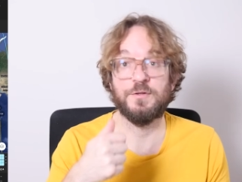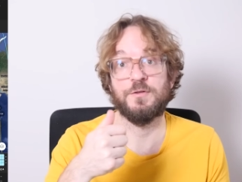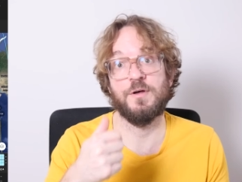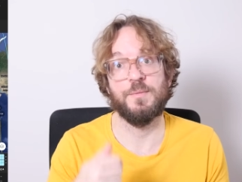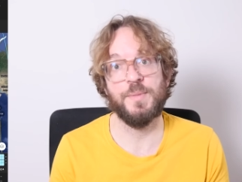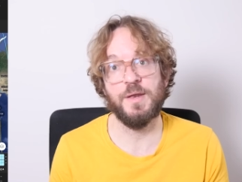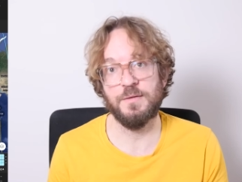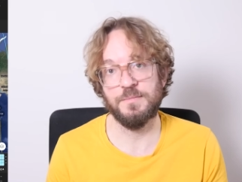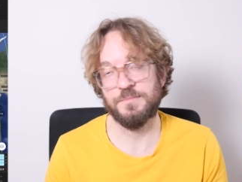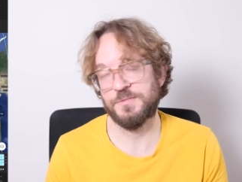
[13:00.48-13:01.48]
the top
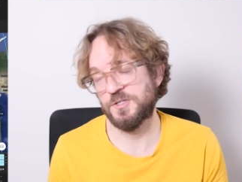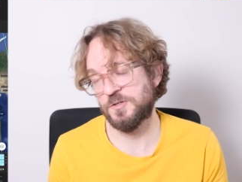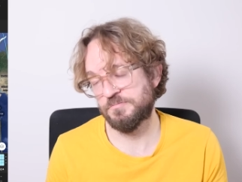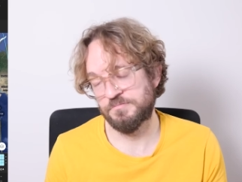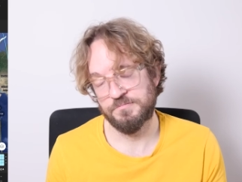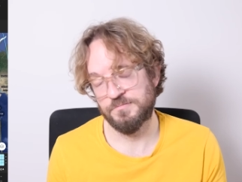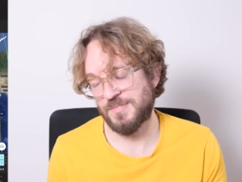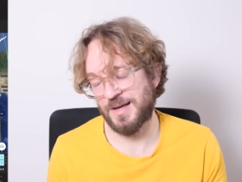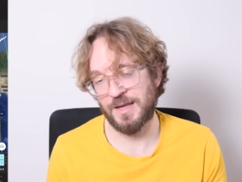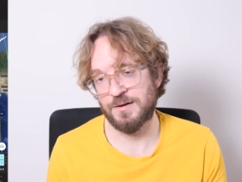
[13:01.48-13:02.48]
panel, so
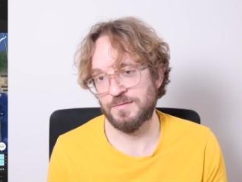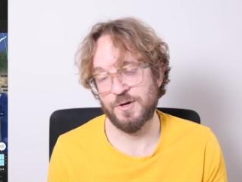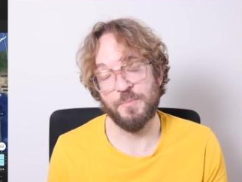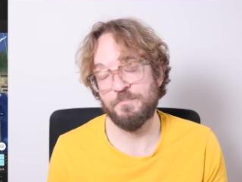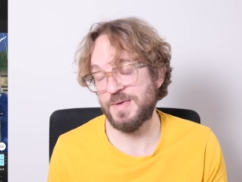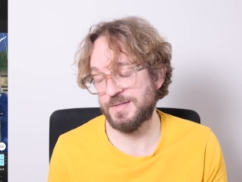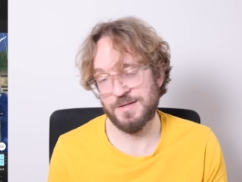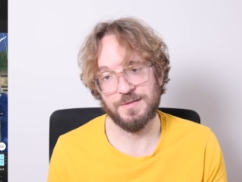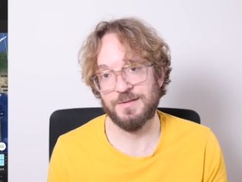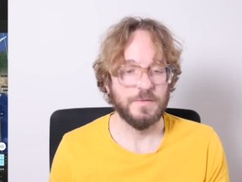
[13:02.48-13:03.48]
I cannot
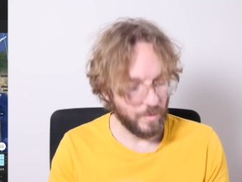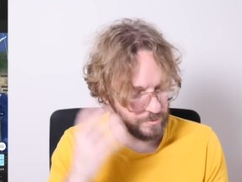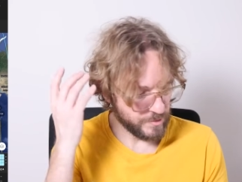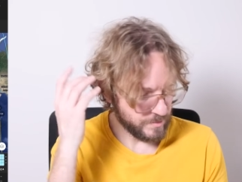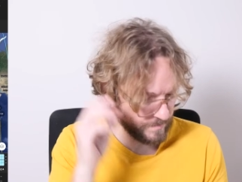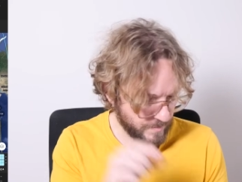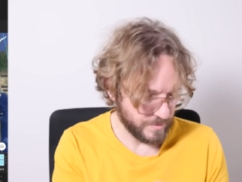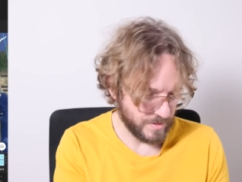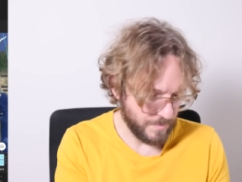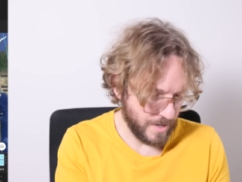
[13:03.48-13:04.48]
miss it. Also,
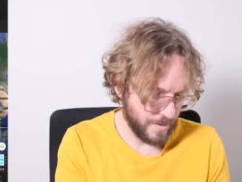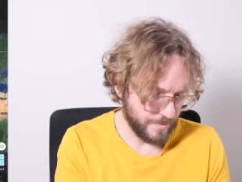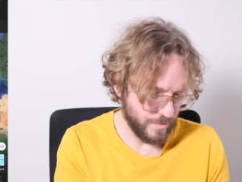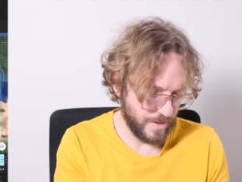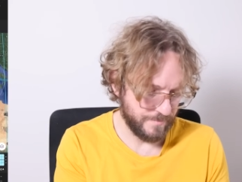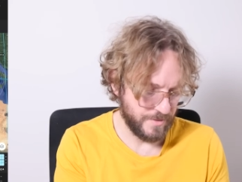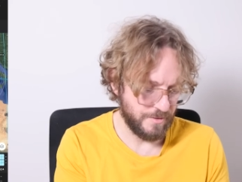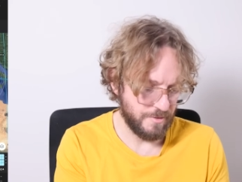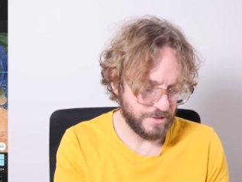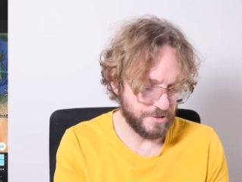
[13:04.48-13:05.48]
on the map, you have the
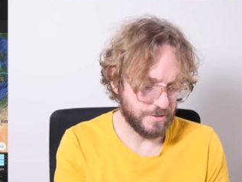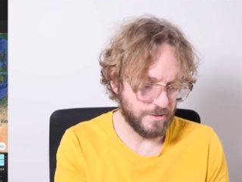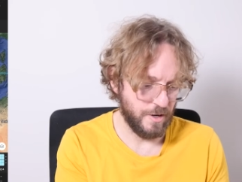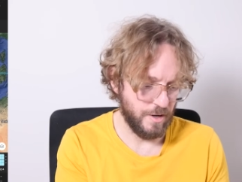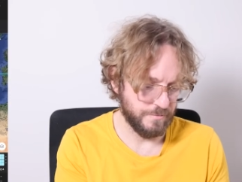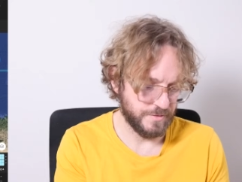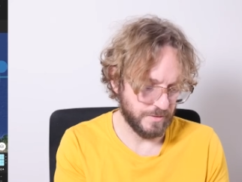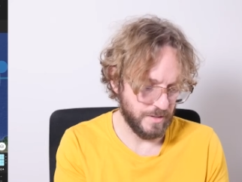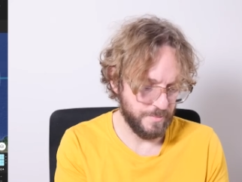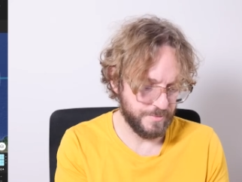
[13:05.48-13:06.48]
direction of the
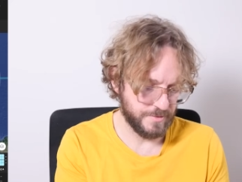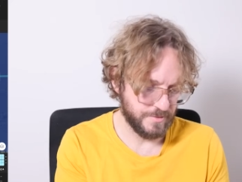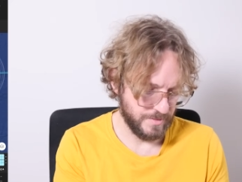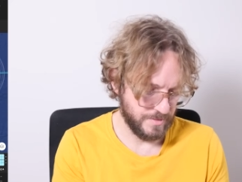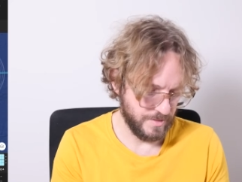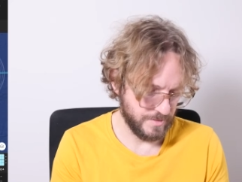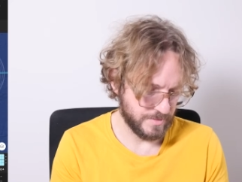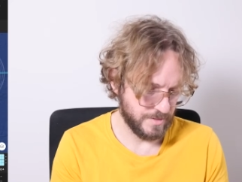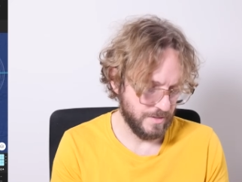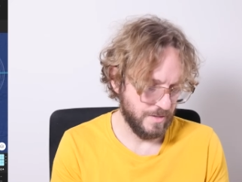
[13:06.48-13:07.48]
eclipse,
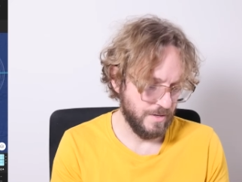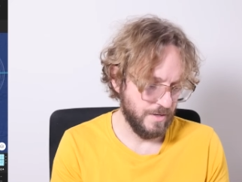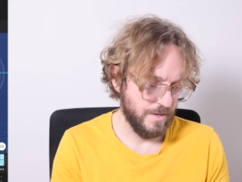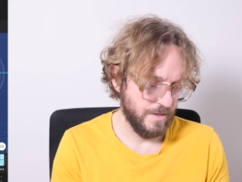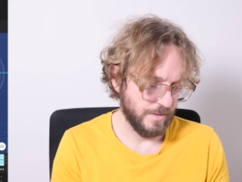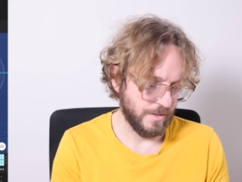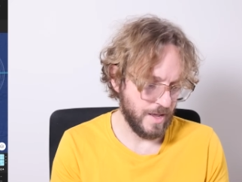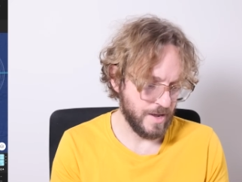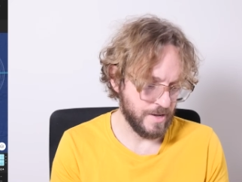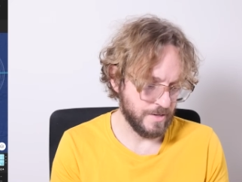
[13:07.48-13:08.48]
this
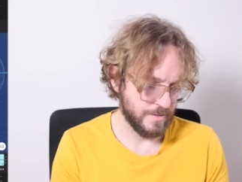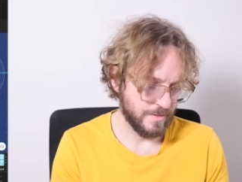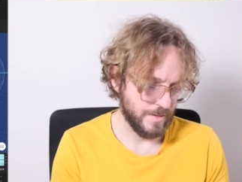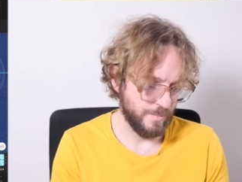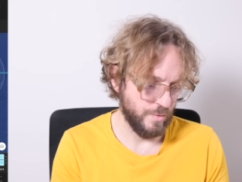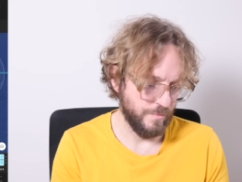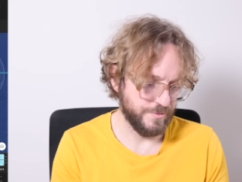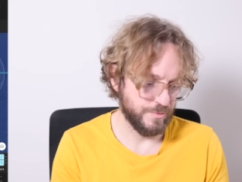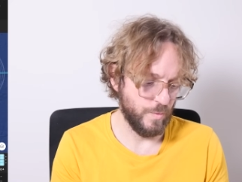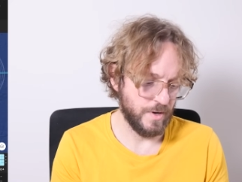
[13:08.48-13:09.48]
line that
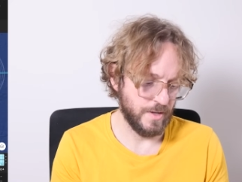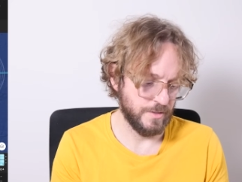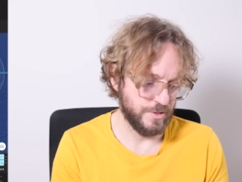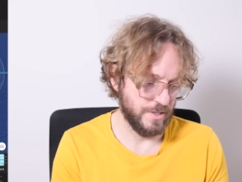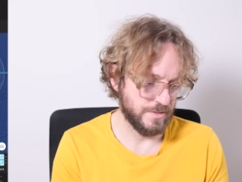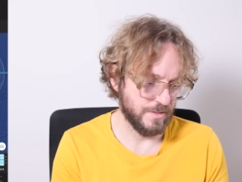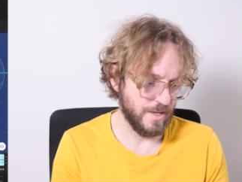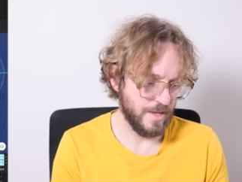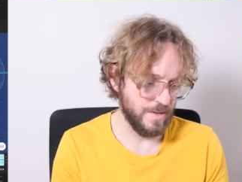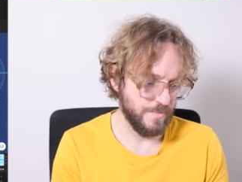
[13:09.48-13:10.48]
moves when I change the
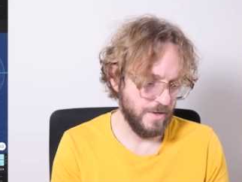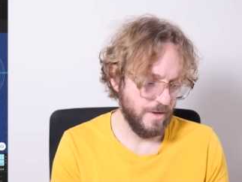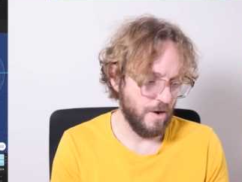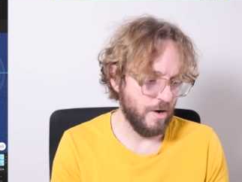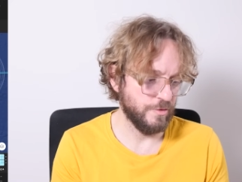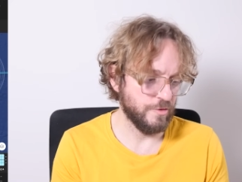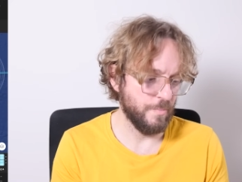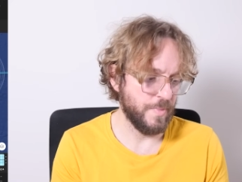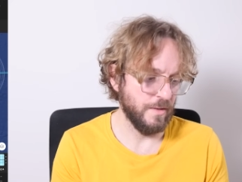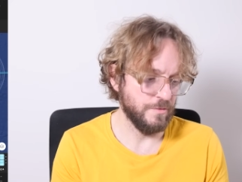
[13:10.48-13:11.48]
time. On the
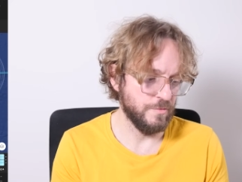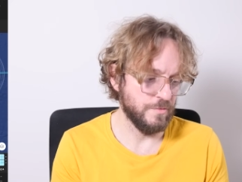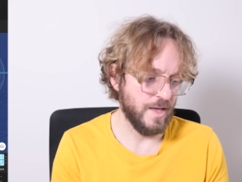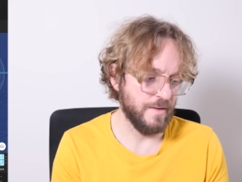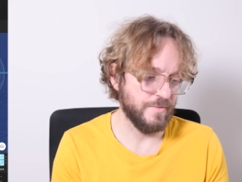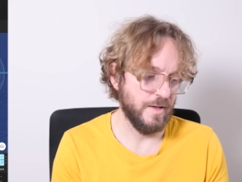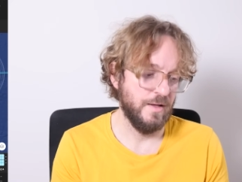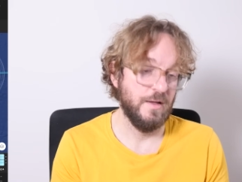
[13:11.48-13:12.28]
top panel, you have